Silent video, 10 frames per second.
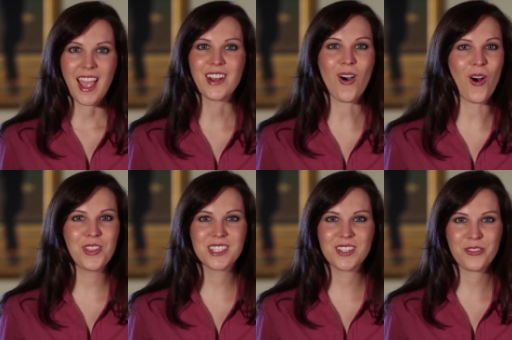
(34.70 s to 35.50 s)
And
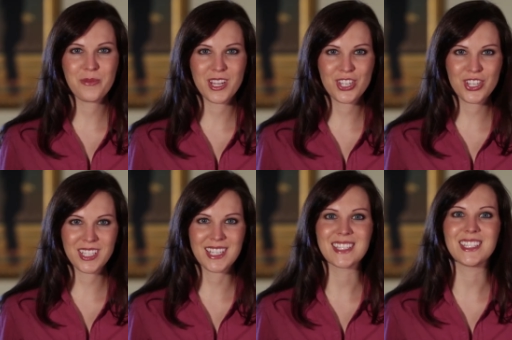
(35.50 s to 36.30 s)
all this
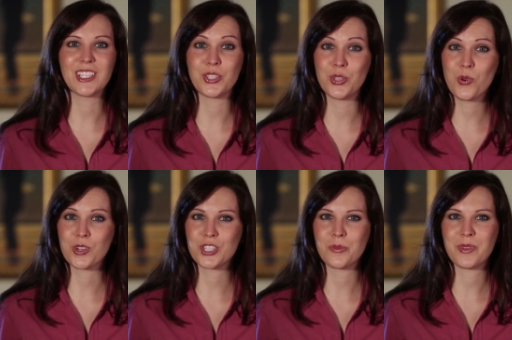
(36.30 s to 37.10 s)
information is linked to
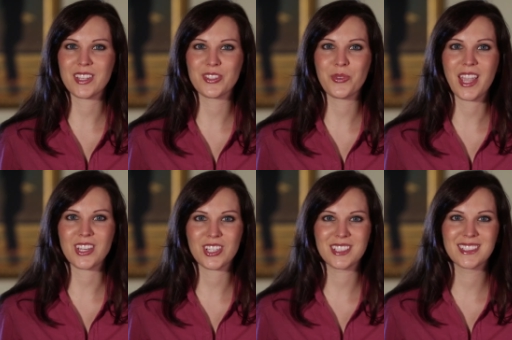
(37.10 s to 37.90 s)
your GPS
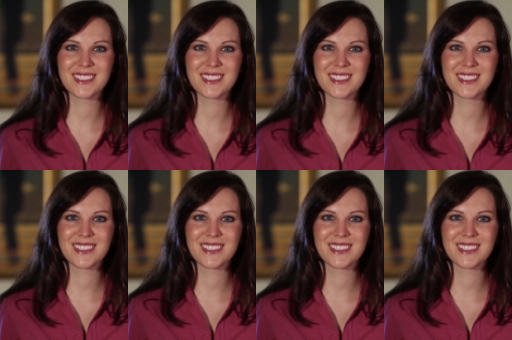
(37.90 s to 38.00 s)
location.